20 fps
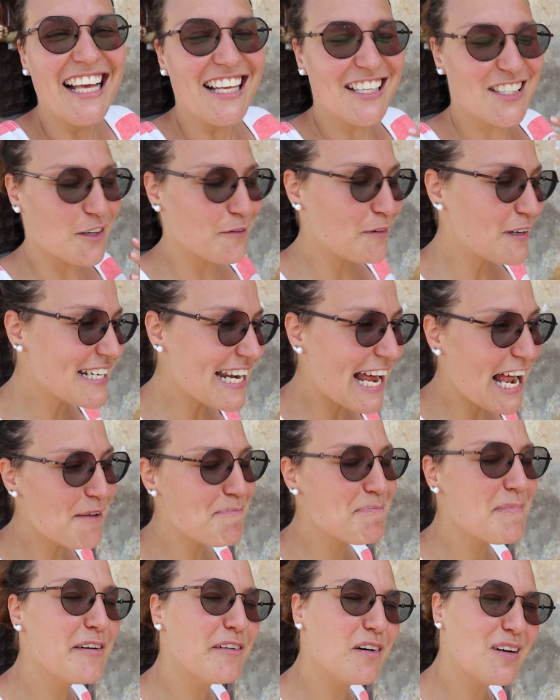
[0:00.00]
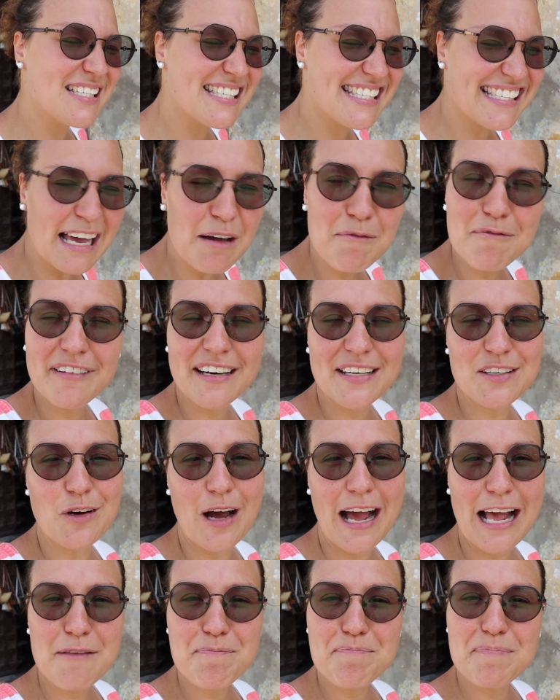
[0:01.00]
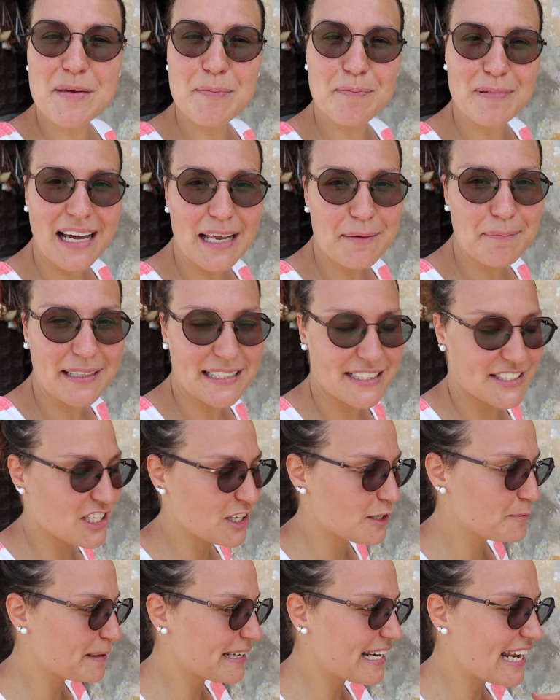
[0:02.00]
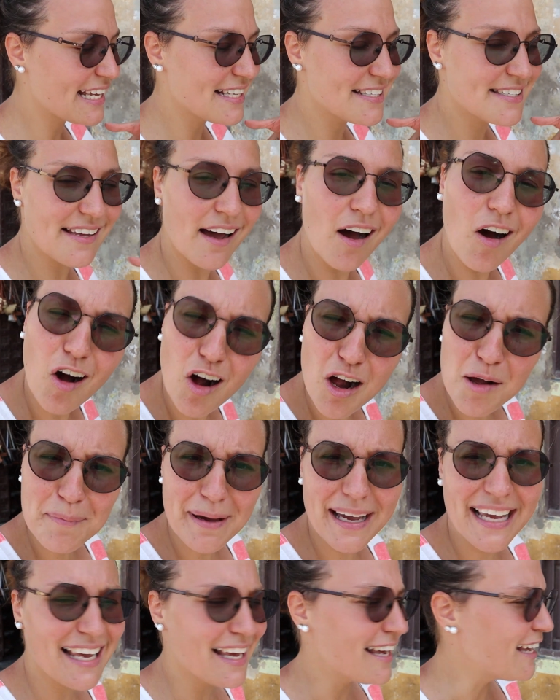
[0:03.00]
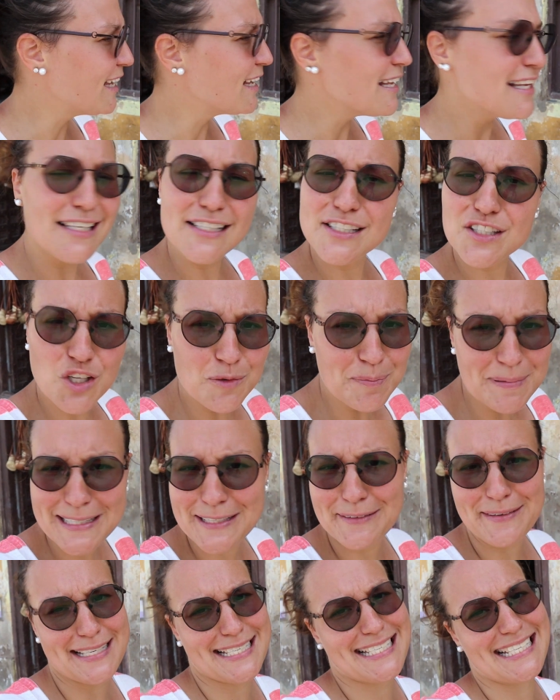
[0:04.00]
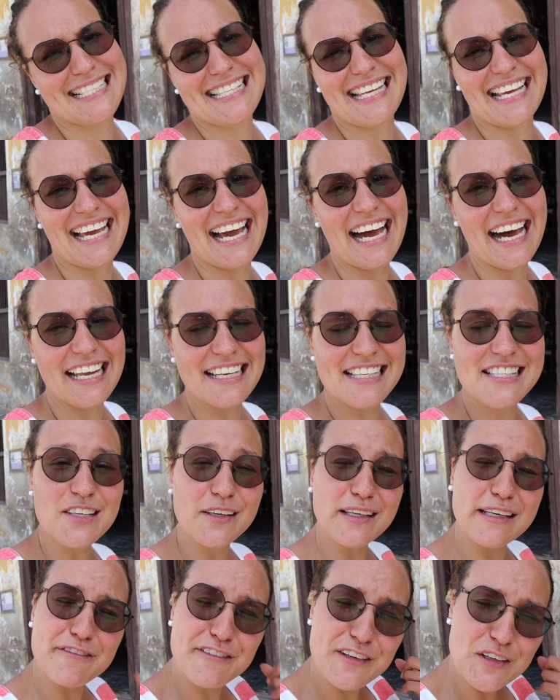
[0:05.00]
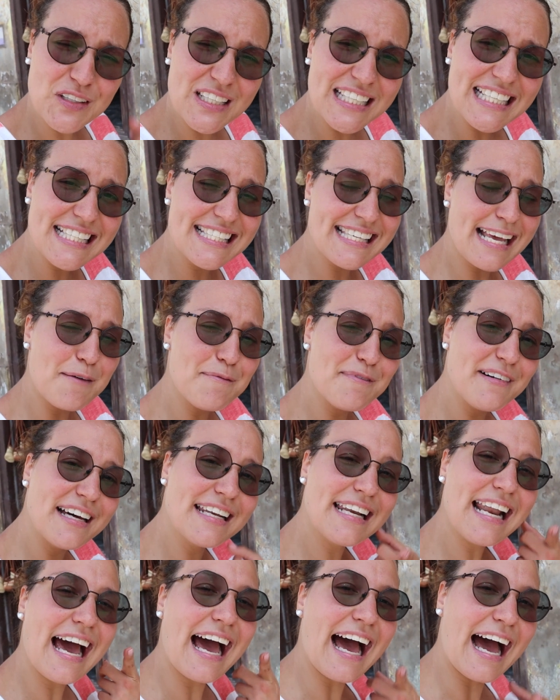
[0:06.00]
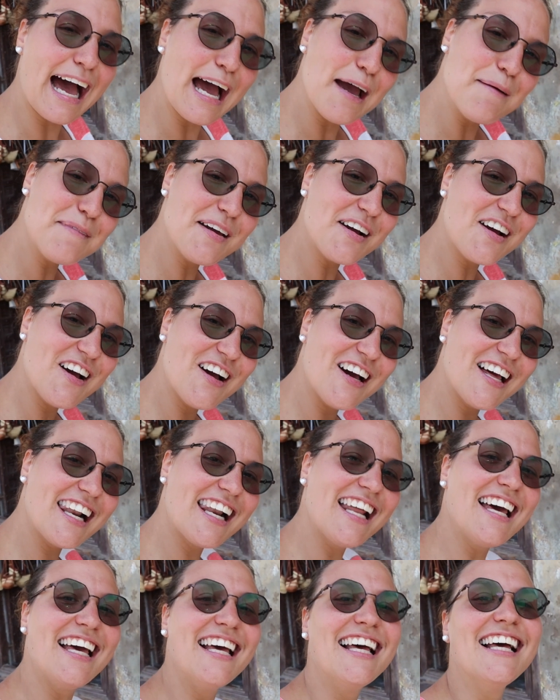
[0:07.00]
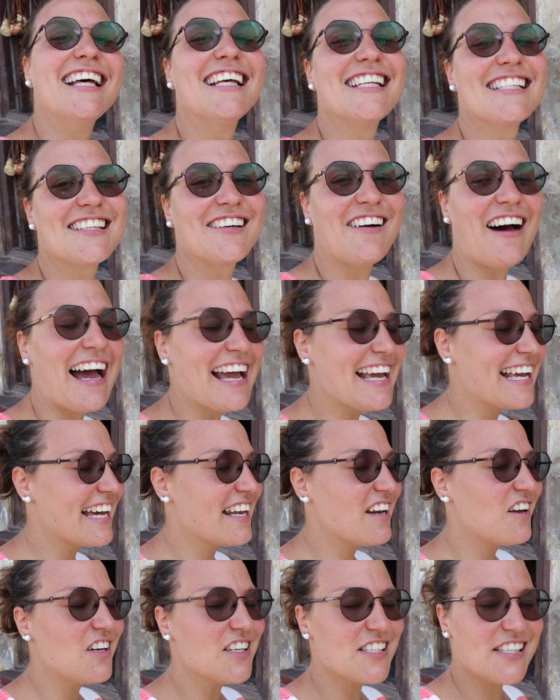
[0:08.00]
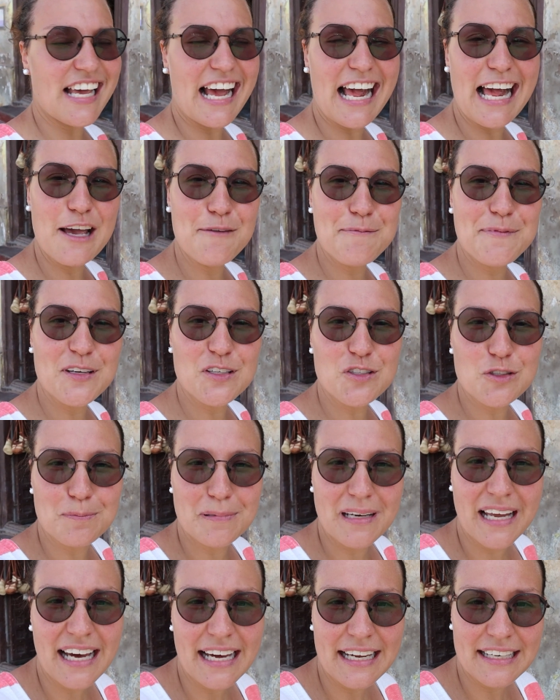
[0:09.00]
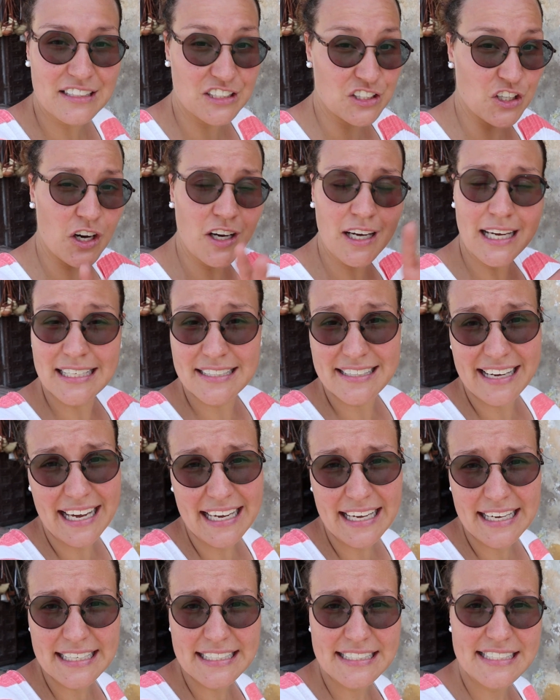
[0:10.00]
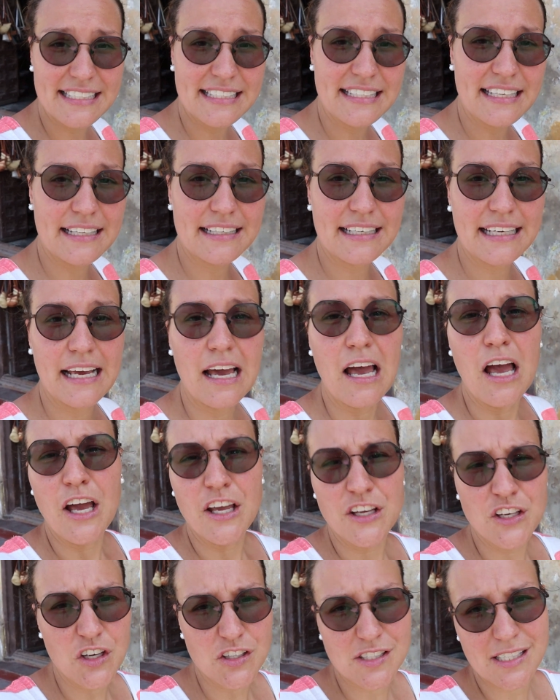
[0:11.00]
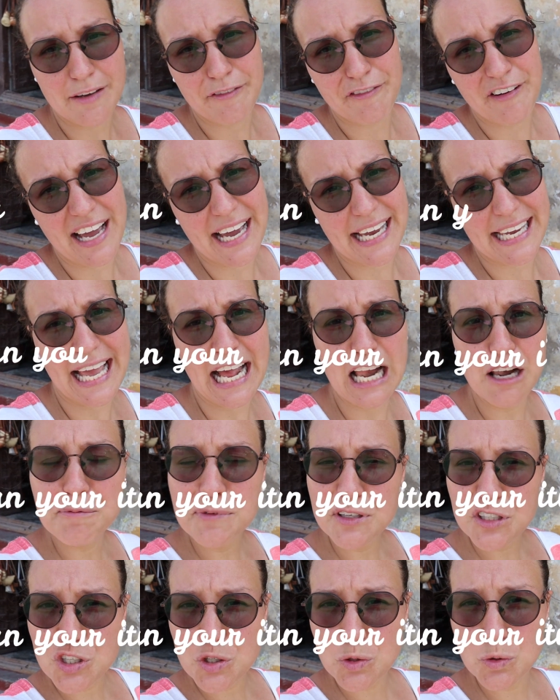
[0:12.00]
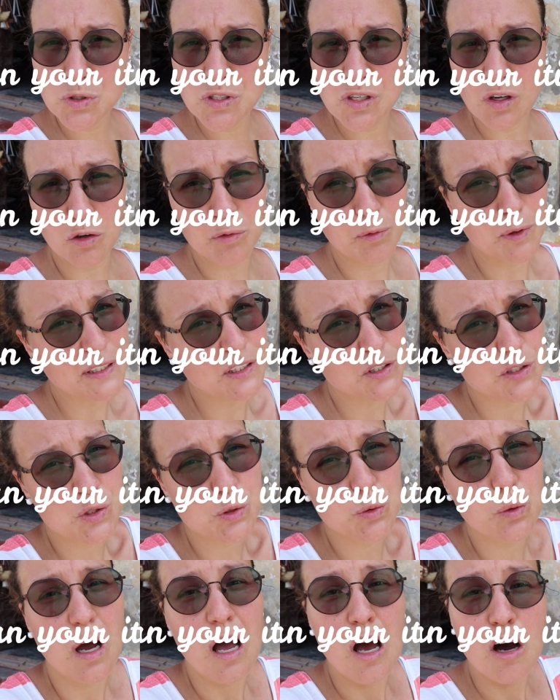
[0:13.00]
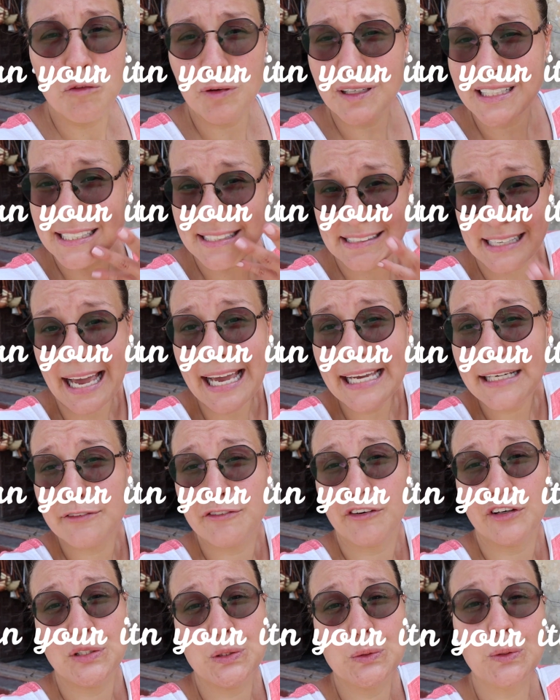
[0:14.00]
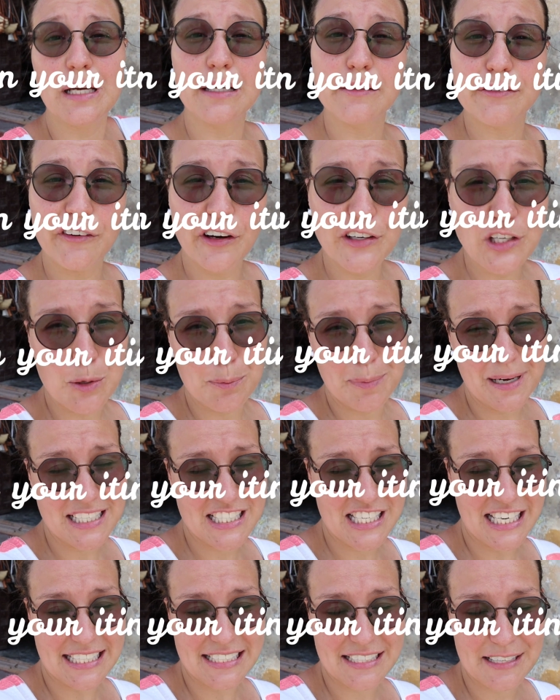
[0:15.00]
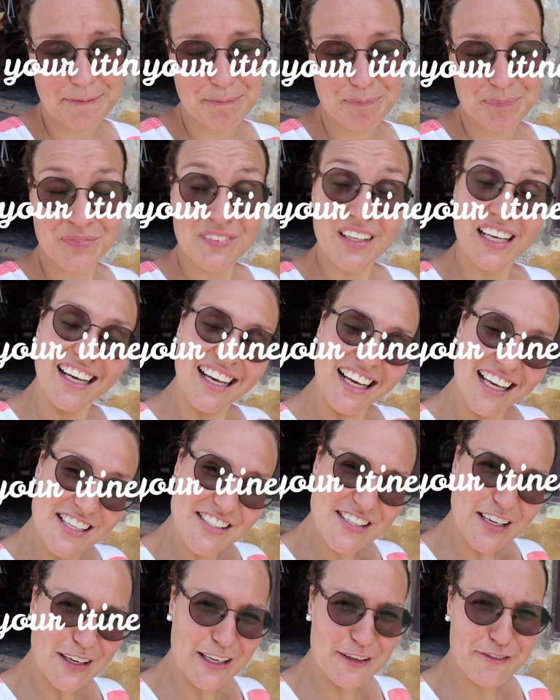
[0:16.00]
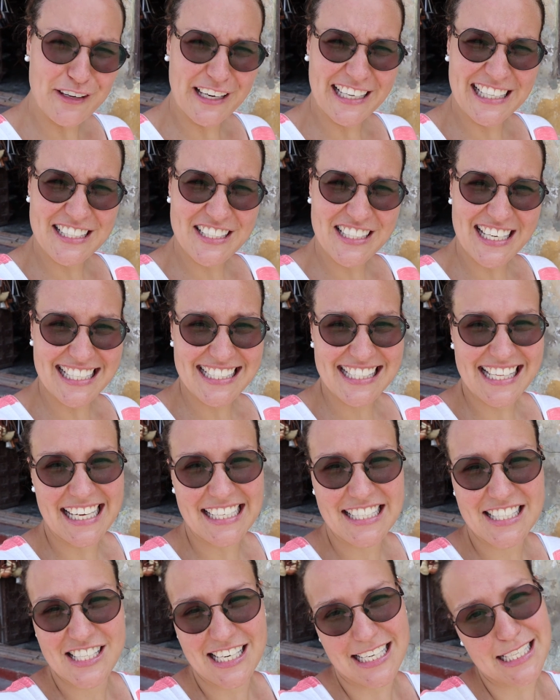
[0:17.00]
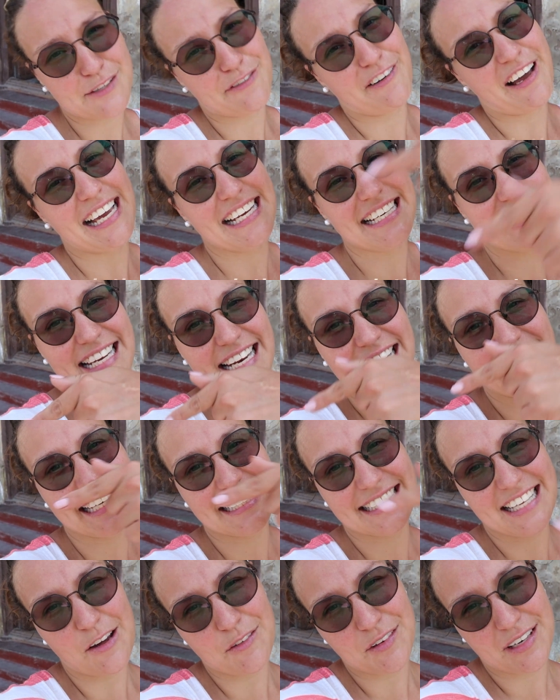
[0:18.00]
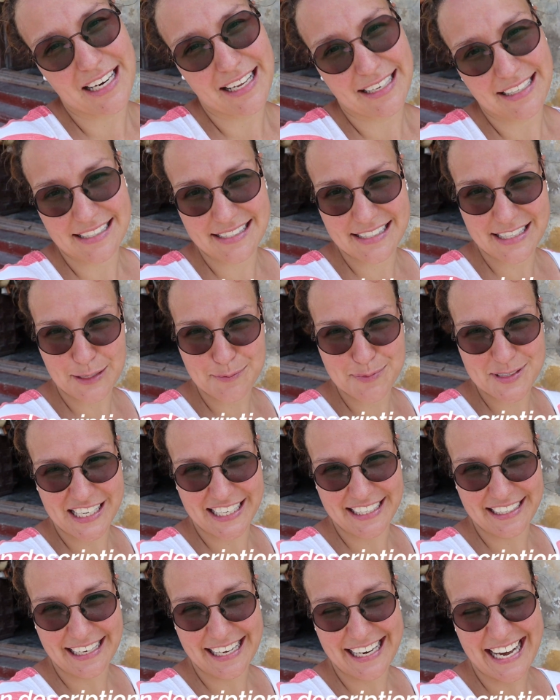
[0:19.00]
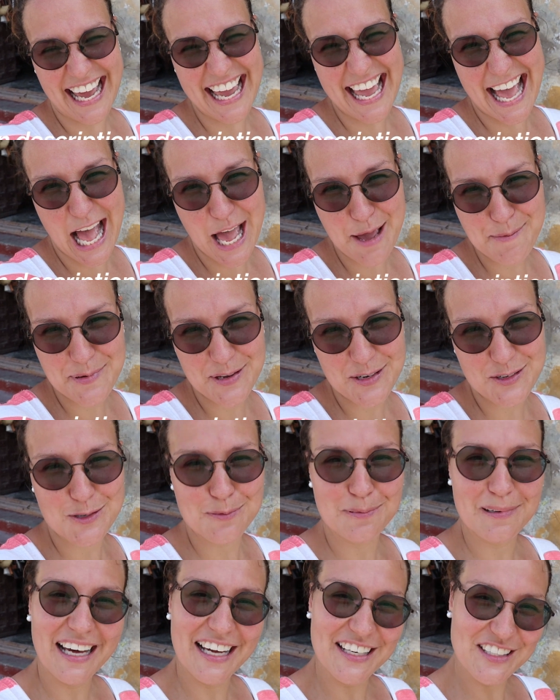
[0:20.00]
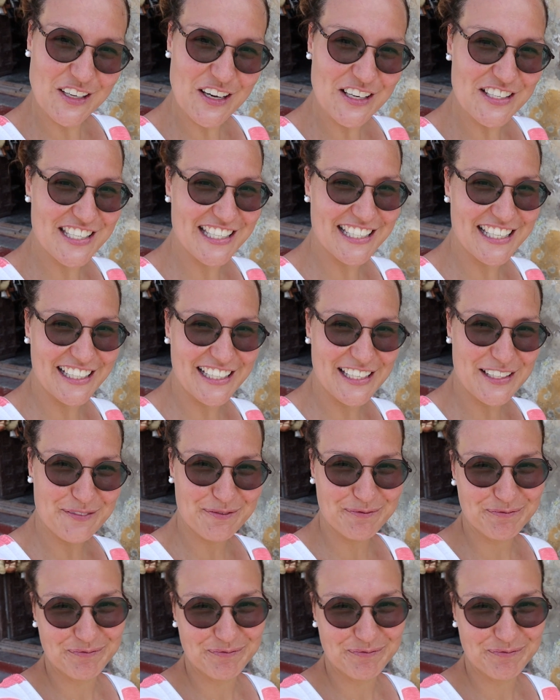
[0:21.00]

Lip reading: So what helped me was someone who helped me plan my trip and answer all my stupid questions I had. So if you need someone, I'm your girl. So I can also help you to plan your entire itinerary, your safari, help you choose on what to do, what is right for you and for your budget. So if you're interested, just find the link down in the description and I help you to plan your itinerary.